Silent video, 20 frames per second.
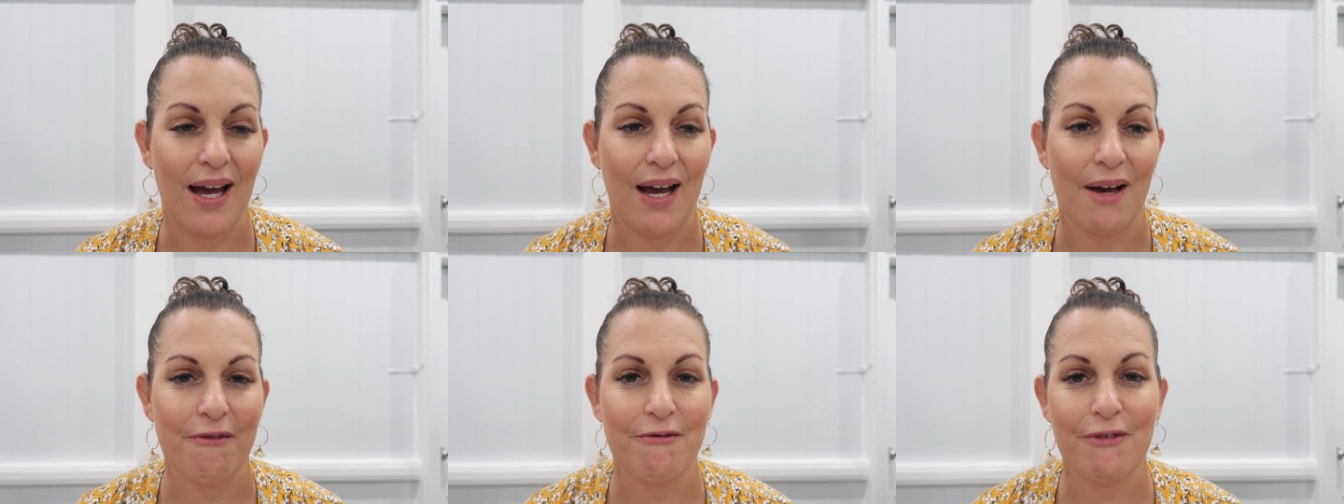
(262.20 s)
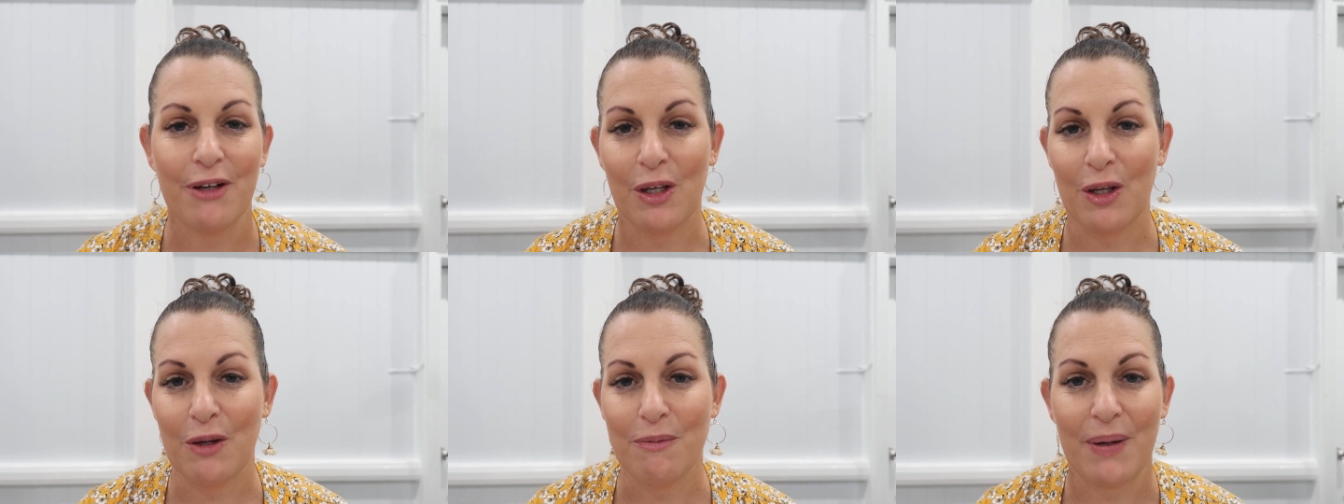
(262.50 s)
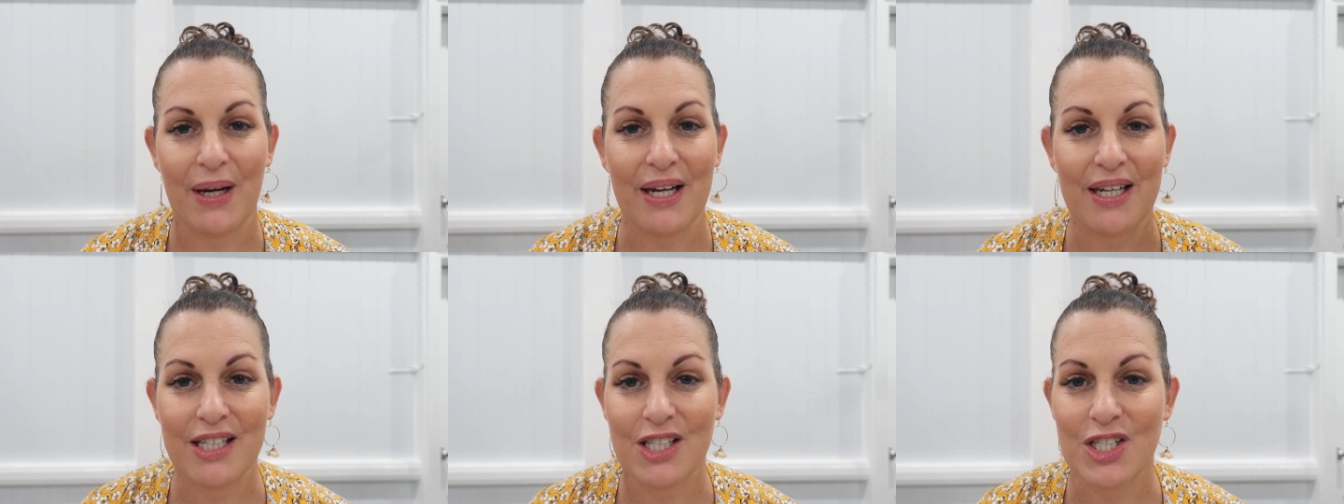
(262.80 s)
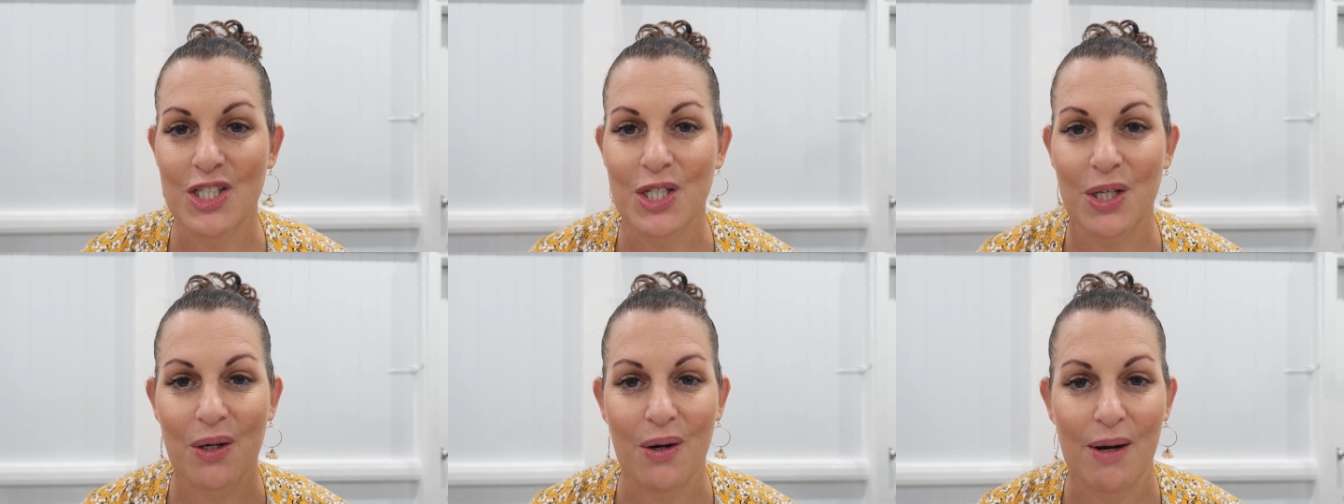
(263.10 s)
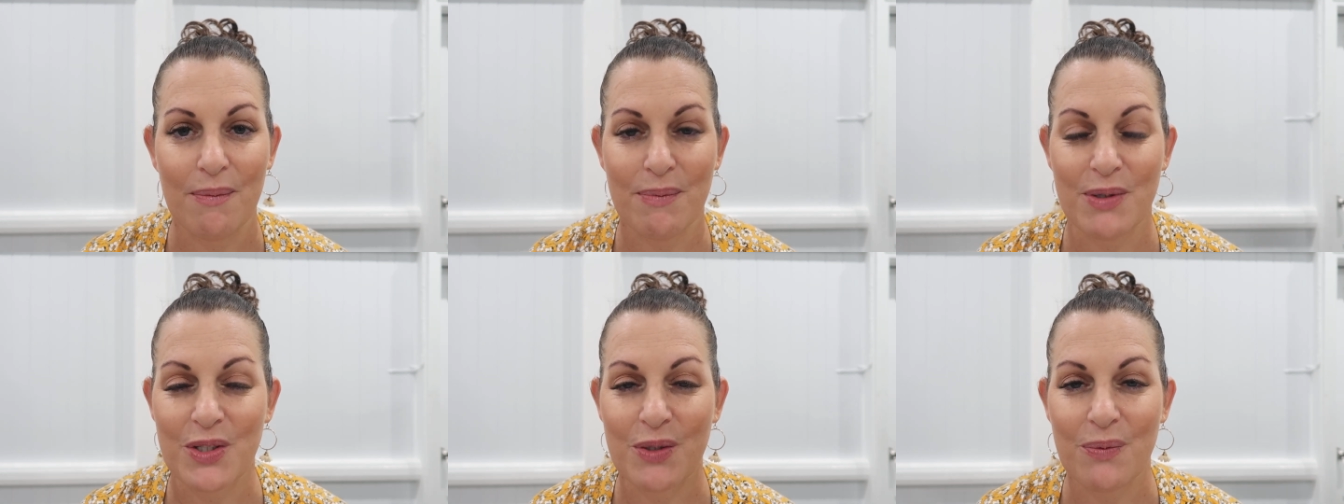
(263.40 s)
uh, follow my
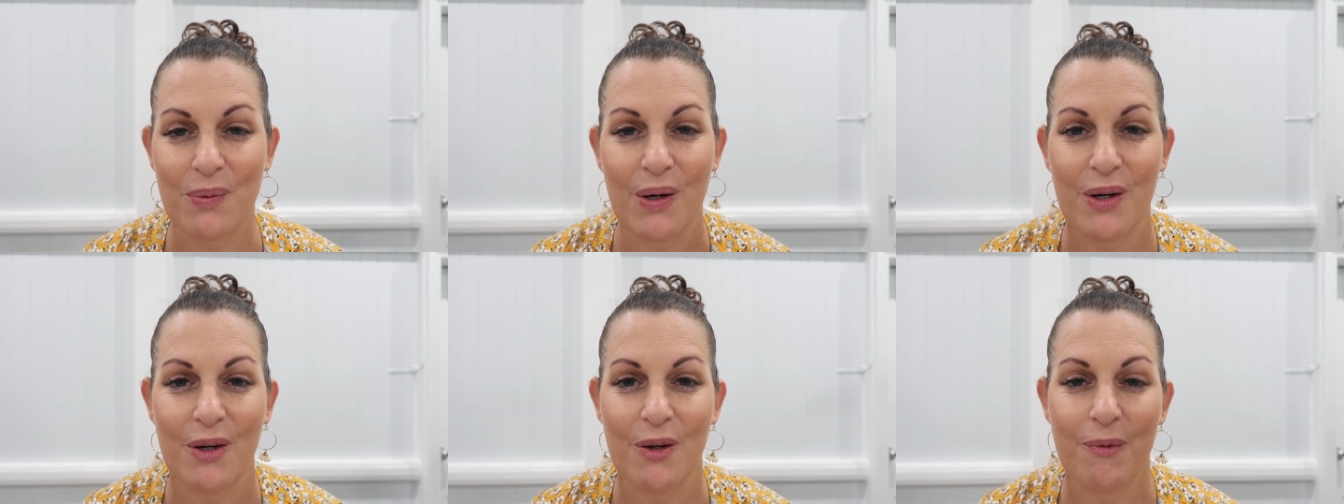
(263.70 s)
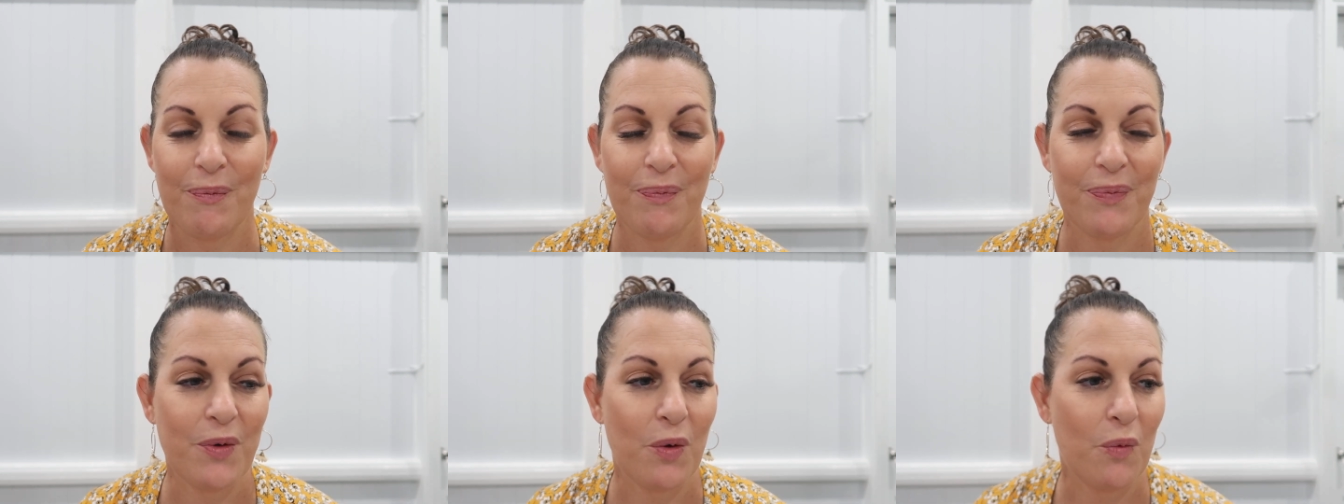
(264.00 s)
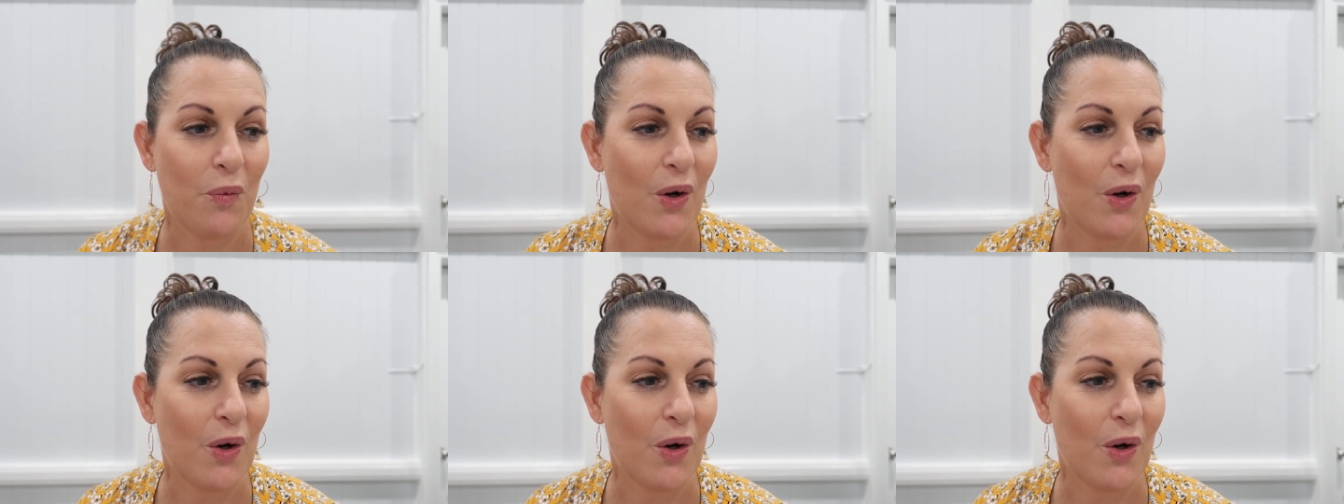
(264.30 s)
Instagram as well